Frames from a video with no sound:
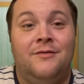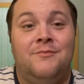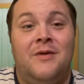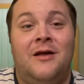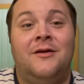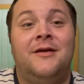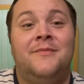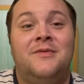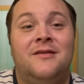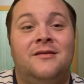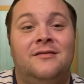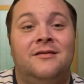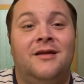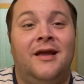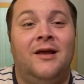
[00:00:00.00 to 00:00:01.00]
Mel
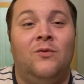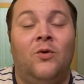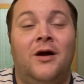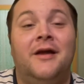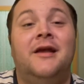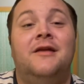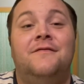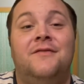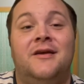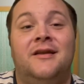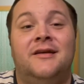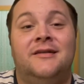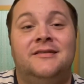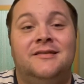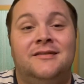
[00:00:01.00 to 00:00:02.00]
Gibson and Joaquin
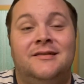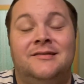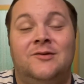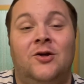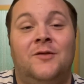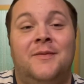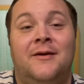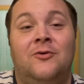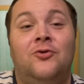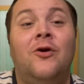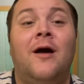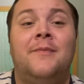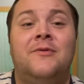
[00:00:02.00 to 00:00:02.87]
Phoenix. It's all about crop